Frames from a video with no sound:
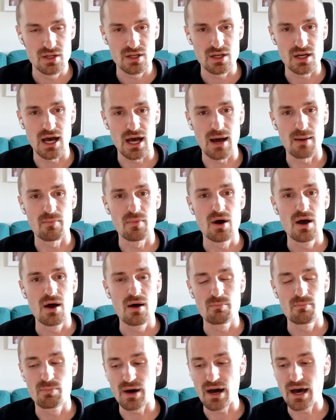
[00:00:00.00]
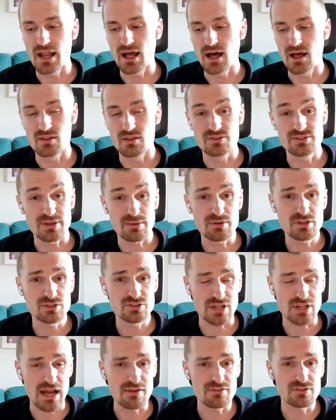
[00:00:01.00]
Um, but uh, some of those
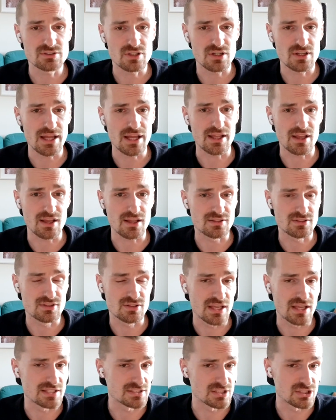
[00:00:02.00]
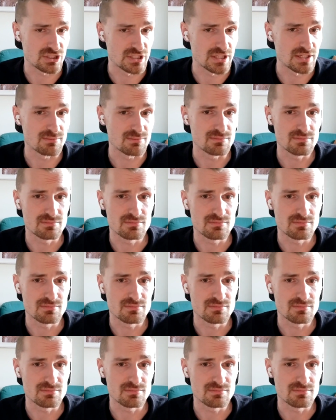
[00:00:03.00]
drivers are like, is it cheap?